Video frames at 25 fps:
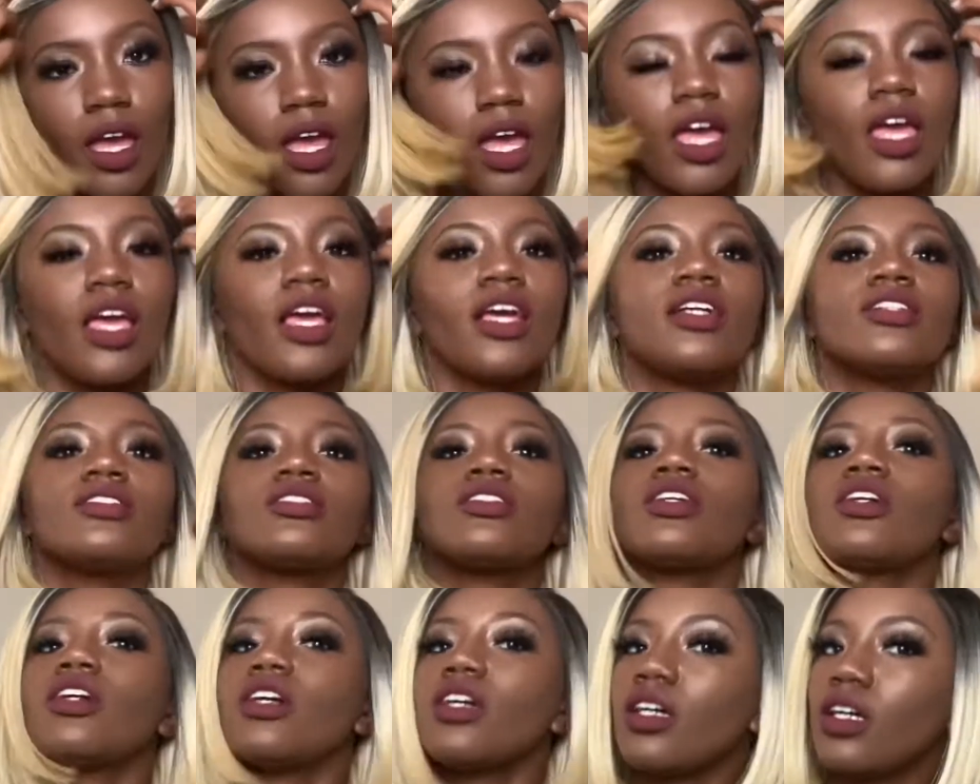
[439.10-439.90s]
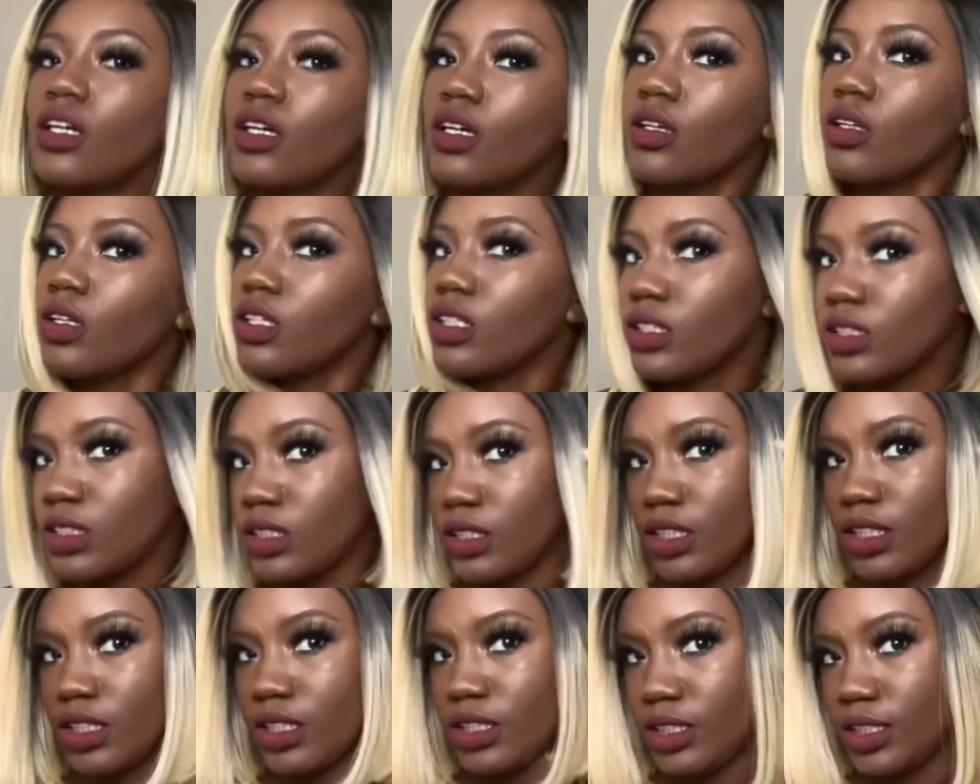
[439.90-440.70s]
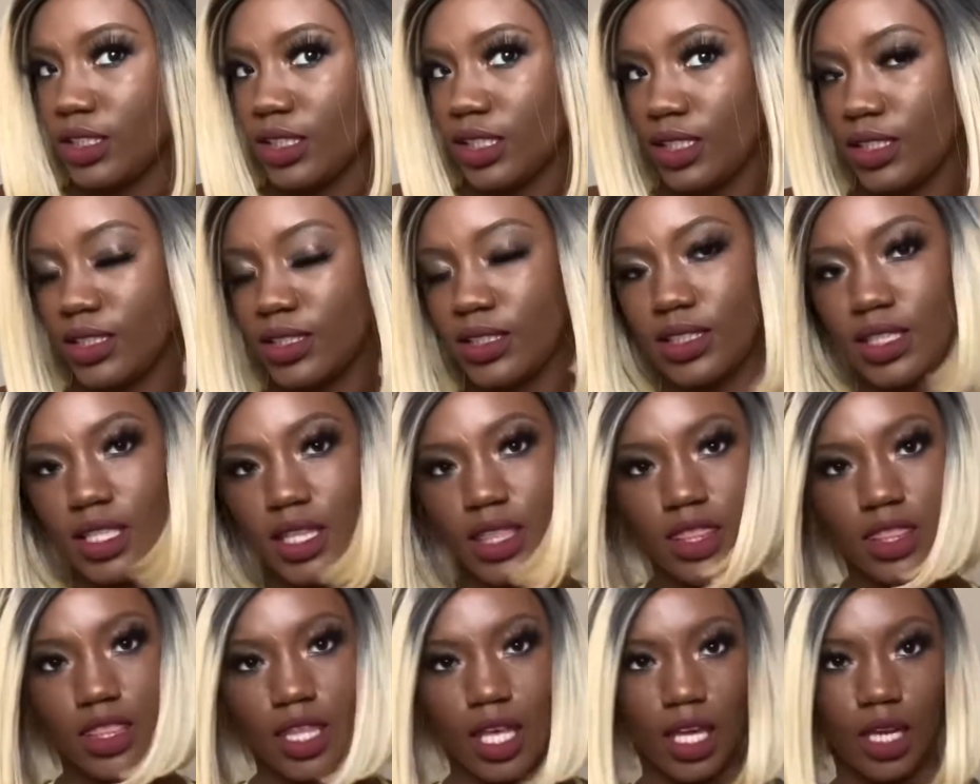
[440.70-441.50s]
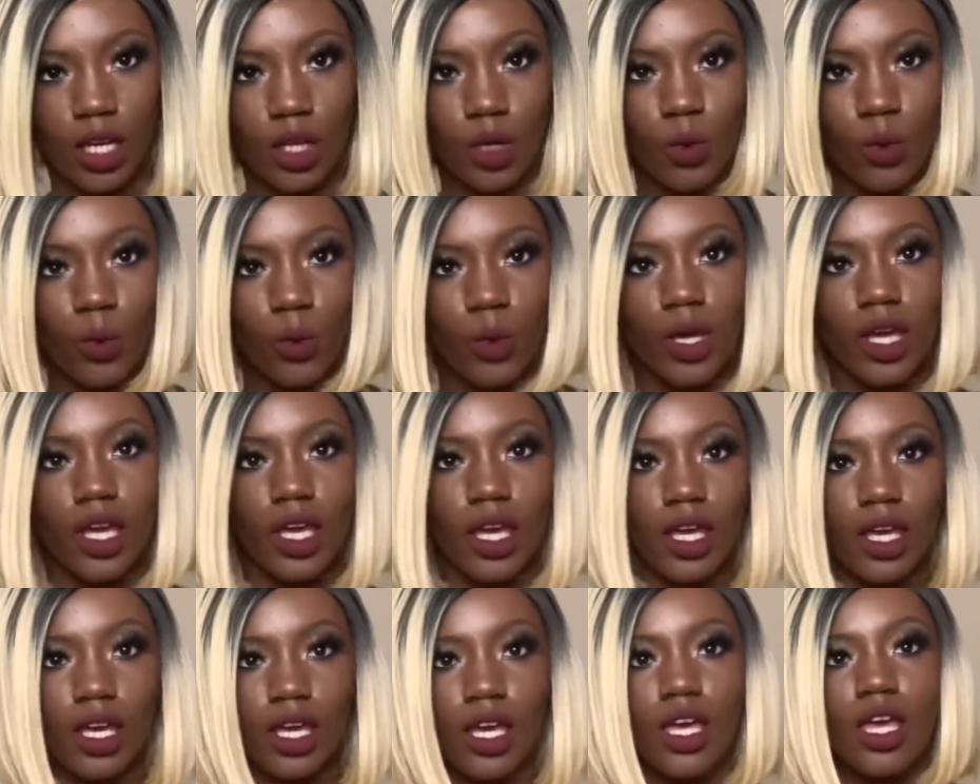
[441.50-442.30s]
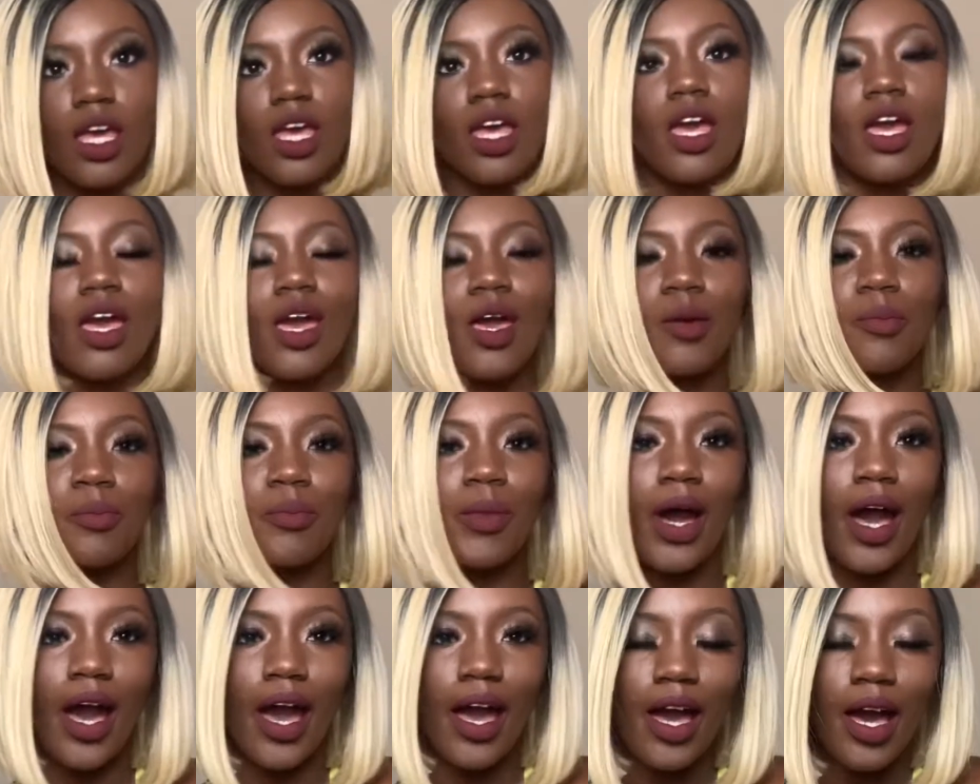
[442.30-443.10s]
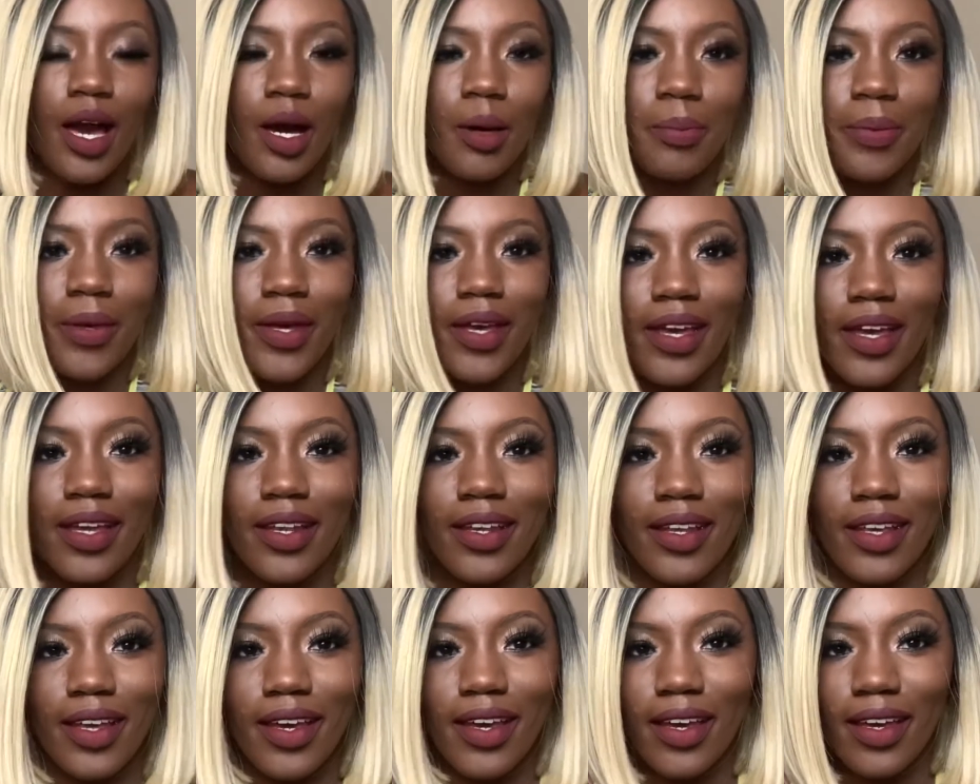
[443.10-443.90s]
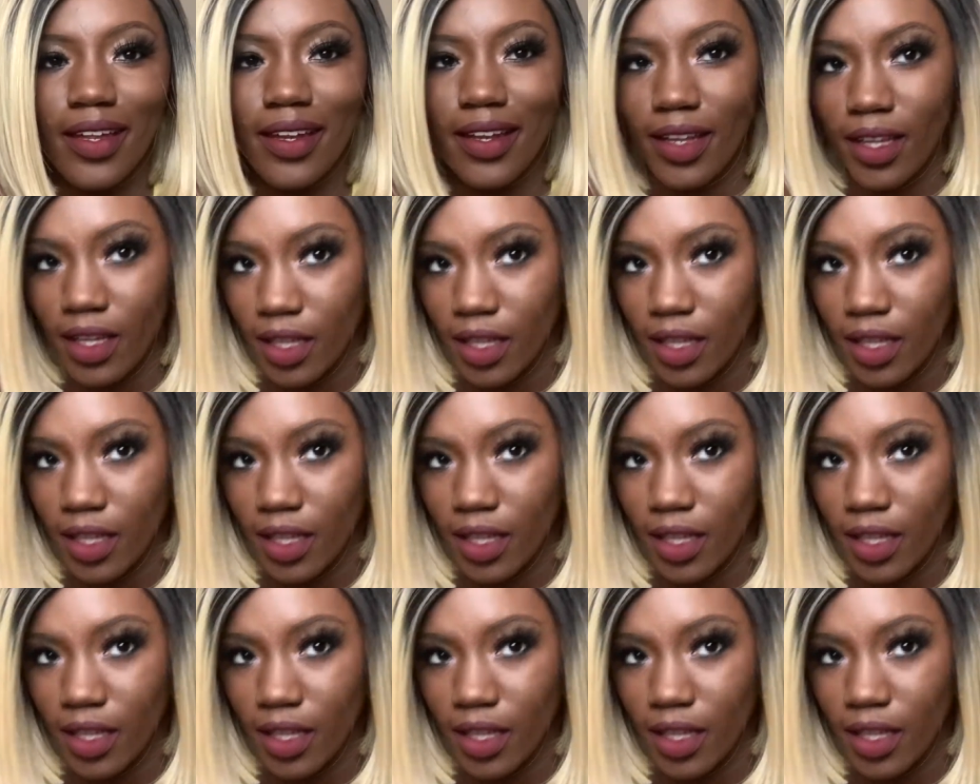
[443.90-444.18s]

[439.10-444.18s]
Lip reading: It's a decent synthetic wig in my opinion.